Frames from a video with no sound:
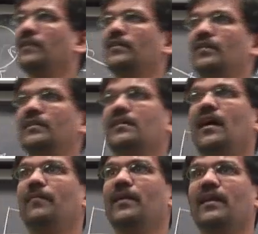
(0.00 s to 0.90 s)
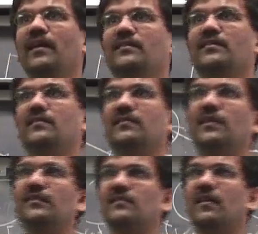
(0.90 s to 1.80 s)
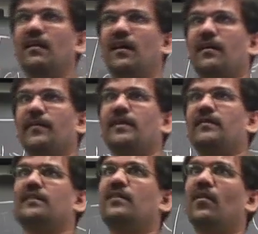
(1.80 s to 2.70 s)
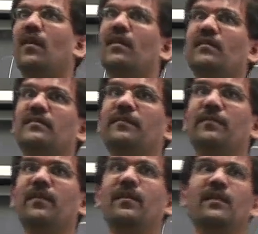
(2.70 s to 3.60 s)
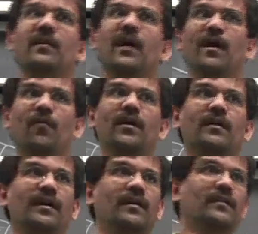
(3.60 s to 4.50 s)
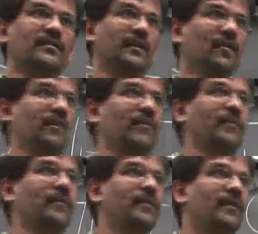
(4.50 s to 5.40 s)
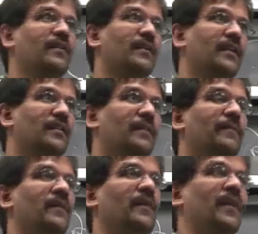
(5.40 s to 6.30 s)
So this complicates things a lot. I mean, it's no longer a simple, I want address, I go to my memory and read them.